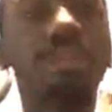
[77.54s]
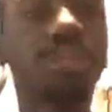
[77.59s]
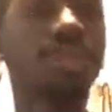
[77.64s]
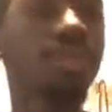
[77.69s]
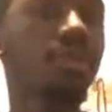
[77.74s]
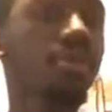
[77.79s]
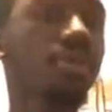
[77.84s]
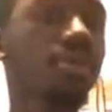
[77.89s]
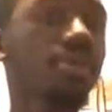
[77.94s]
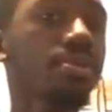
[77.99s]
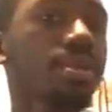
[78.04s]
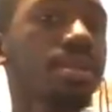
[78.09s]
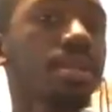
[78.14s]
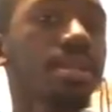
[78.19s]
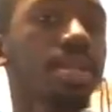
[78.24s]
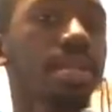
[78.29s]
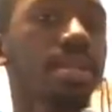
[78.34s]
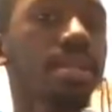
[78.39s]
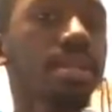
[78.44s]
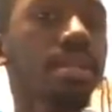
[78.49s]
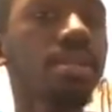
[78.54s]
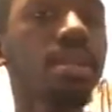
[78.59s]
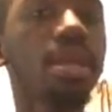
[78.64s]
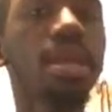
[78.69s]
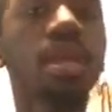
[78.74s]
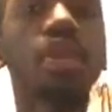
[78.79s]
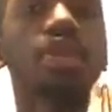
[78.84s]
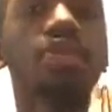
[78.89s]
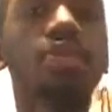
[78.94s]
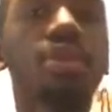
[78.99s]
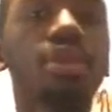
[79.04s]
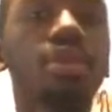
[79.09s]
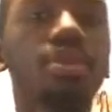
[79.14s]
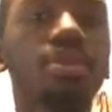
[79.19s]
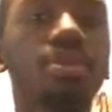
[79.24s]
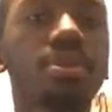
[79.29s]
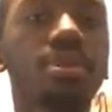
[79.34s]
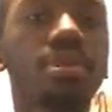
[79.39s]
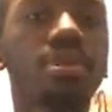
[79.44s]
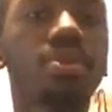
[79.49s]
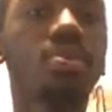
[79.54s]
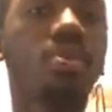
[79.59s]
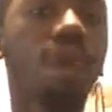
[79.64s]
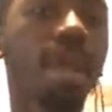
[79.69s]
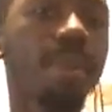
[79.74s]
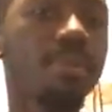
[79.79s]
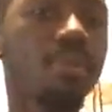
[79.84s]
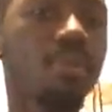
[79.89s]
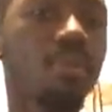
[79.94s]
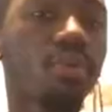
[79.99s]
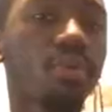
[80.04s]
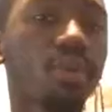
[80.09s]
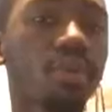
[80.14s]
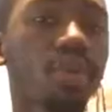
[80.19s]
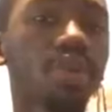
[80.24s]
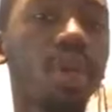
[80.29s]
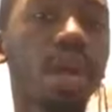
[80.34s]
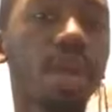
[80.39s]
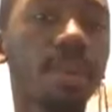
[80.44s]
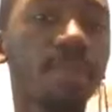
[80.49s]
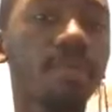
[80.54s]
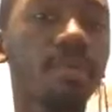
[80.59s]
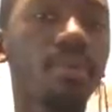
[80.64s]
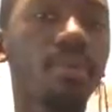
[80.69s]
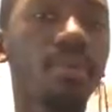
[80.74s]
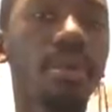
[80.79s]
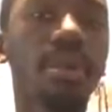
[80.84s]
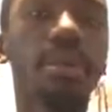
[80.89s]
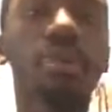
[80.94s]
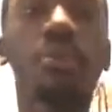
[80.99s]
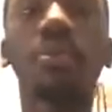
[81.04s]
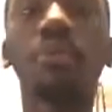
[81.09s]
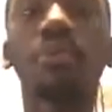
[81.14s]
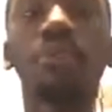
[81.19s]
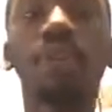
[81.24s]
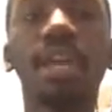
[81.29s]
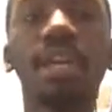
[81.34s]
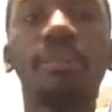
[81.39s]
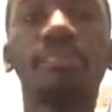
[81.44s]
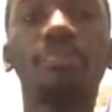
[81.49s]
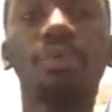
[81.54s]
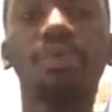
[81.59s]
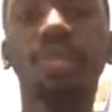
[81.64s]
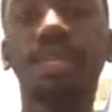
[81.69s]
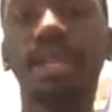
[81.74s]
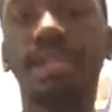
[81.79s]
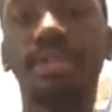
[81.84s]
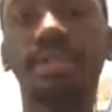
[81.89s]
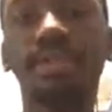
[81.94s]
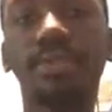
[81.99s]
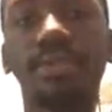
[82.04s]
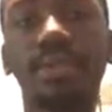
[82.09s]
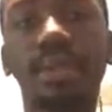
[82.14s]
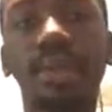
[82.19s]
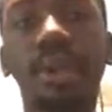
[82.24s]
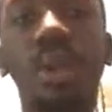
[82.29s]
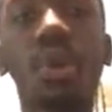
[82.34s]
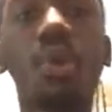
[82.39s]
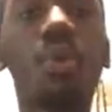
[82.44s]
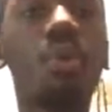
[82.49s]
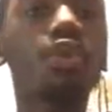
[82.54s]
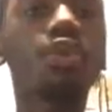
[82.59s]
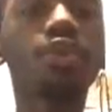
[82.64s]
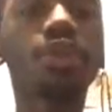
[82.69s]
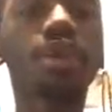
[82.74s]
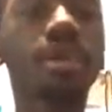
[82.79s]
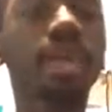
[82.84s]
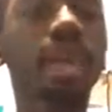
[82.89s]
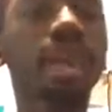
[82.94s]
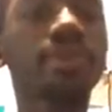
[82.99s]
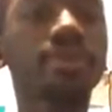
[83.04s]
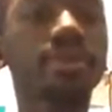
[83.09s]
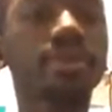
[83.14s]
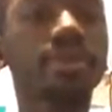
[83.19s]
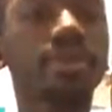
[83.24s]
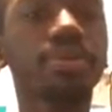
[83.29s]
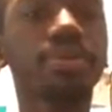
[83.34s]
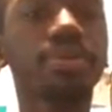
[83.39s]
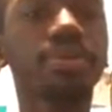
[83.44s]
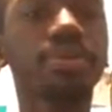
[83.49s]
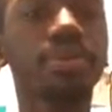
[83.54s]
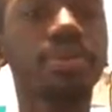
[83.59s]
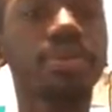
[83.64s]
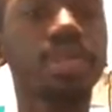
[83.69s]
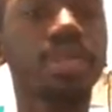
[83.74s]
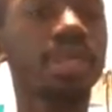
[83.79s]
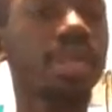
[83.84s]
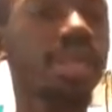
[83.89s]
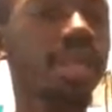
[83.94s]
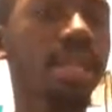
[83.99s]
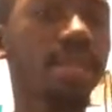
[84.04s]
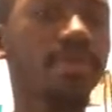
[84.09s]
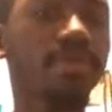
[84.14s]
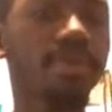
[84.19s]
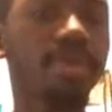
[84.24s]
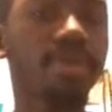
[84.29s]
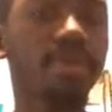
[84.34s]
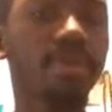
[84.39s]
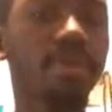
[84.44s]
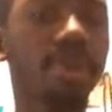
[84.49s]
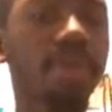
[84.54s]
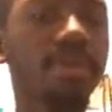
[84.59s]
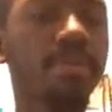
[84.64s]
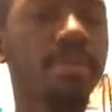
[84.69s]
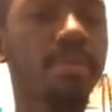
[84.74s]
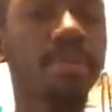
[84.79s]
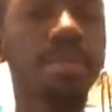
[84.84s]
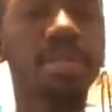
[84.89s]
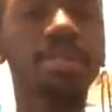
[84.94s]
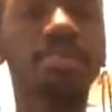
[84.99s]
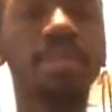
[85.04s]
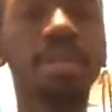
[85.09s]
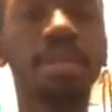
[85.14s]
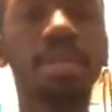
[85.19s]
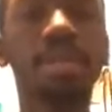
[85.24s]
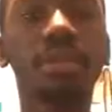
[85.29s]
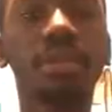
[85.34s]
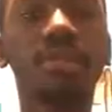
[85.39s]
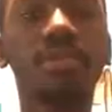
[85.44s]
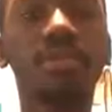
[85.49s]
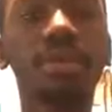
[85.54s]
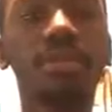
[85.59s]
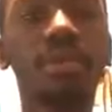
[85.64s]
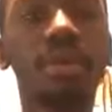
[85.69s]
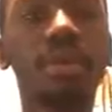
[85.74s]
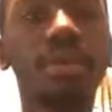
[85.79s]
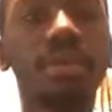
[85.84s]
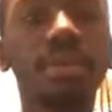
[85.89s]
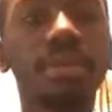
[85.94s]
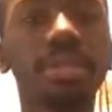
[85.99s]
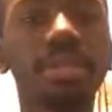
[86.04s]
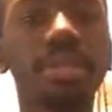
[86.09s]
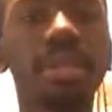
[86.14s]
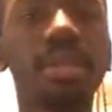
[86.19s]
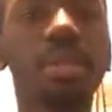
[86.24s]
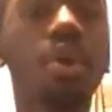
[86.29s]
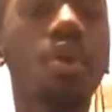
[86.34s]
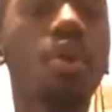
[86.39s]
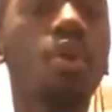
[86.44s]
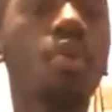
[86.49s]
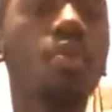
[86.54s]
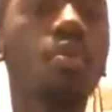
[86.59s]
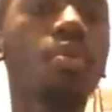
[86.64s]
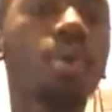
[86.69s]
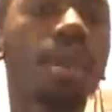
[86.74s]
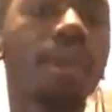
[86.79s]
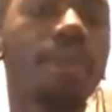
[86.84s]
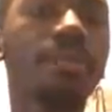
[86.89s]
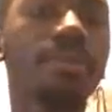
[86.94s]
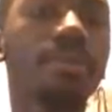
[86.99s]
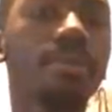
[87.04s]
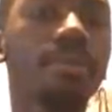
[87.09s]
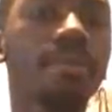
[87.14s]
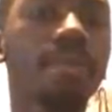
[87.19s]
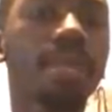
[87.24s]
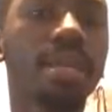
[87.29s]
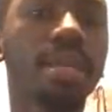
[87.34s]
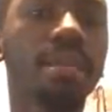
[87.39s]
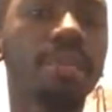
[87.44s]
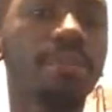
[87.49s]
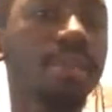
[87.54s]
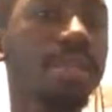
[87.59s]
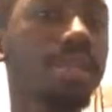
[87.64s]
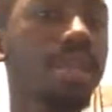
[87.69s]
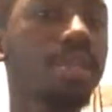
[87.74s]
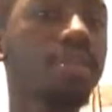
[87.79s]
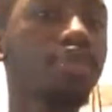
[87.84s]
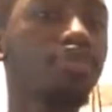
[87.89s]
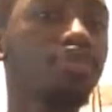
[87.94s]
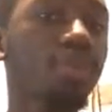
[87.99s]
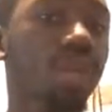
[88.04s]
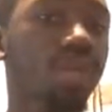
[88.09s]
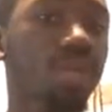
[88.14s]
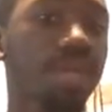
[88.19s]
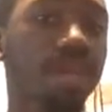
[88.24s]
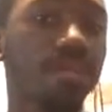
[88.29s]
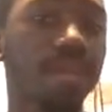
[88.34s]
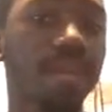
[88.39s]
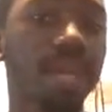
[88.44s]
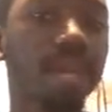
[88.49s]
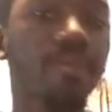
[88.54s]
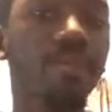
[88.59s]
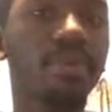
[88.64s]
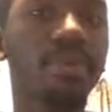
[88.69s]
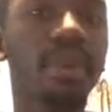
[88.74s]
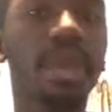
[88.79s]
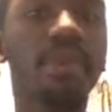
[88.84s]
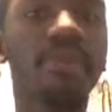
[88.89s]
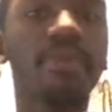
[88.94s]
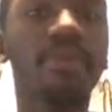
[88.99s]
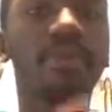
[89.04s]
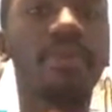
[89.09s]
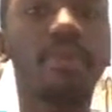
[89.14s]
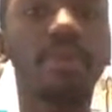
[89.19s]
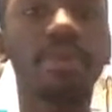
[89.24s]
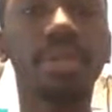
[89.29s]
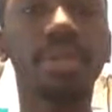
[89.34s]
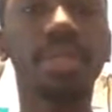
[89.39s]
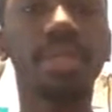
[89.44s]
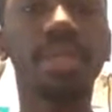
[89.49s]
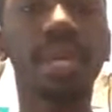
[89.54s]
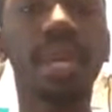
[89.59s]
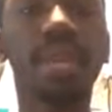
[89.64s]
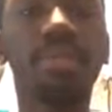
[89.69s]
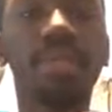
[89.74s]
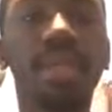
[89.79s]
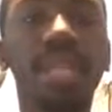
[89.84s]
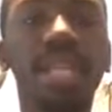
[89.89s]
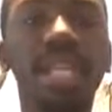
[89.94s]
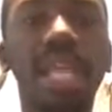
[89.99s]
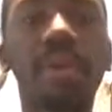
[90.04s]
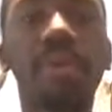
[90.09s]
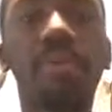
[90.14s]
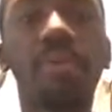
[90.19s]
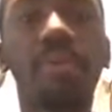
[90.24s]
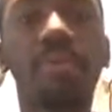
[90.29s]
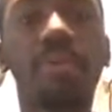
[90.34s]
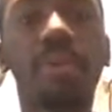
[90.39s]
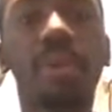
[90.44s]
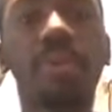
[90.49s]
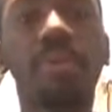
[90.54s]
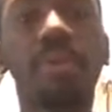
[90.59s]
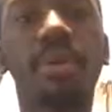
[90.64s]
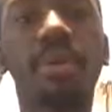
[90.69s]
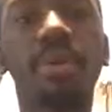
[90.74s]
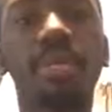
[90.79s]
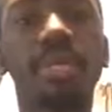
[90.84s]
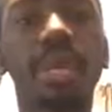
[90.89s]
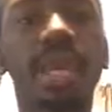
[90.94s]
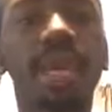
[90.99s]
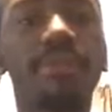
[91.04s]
materials needed, you can use the whiteboard or chalkboard, an overhead projector, or you can have your students get out a piece of paper, split it into 3 parts, or have them get a piece of construction paper and fold it and then label the 3 parts and